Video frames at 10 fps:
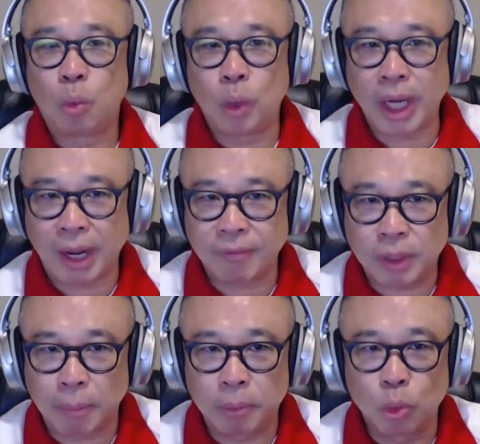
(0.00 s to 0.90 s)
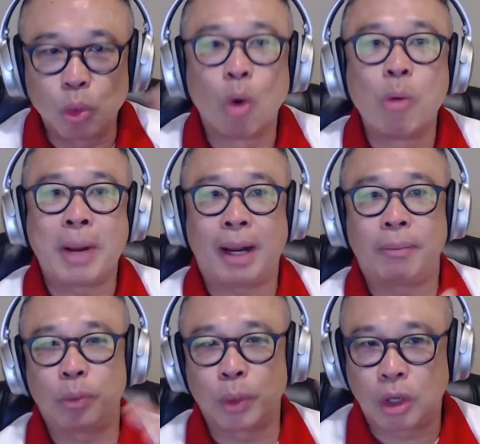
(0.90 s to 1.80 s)
We have the roadmap.
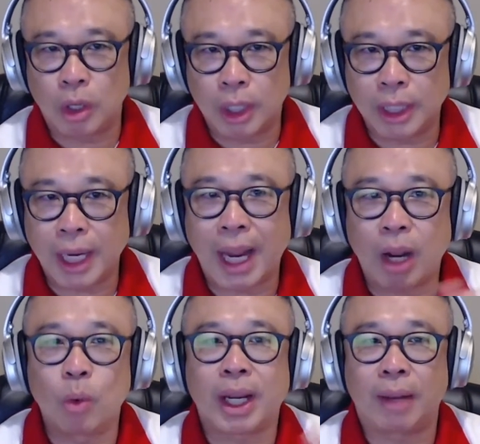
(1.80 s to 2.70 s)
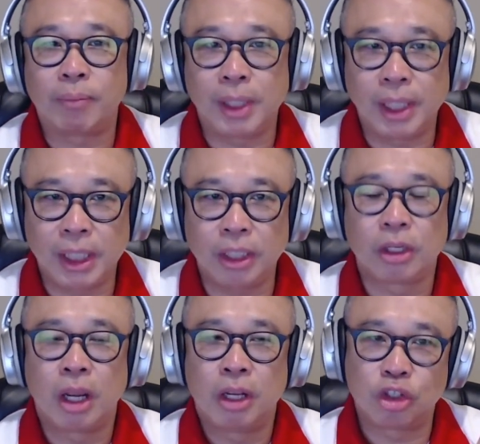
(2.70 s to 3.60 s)
We call it LGAP, Lead
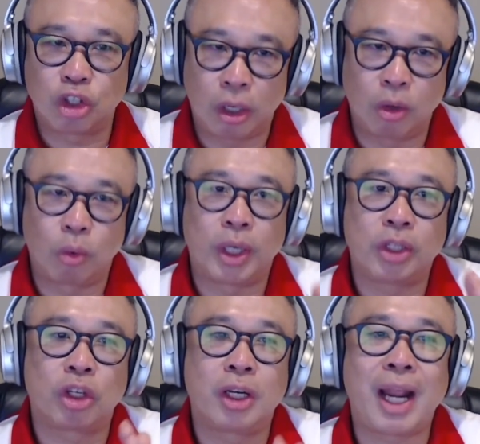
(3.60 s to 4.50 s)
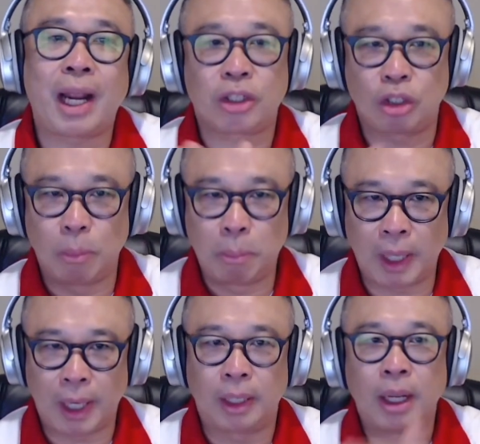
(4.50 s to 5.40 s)
Generation Action
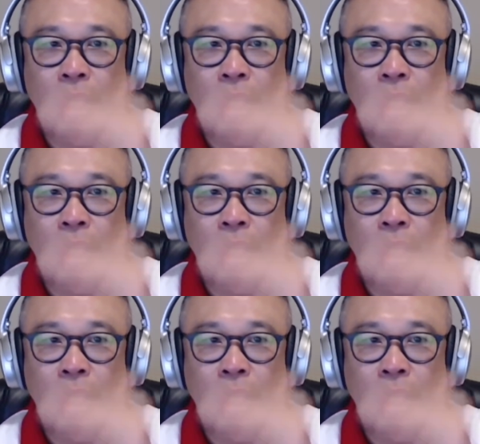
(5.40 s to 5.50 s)
Plan.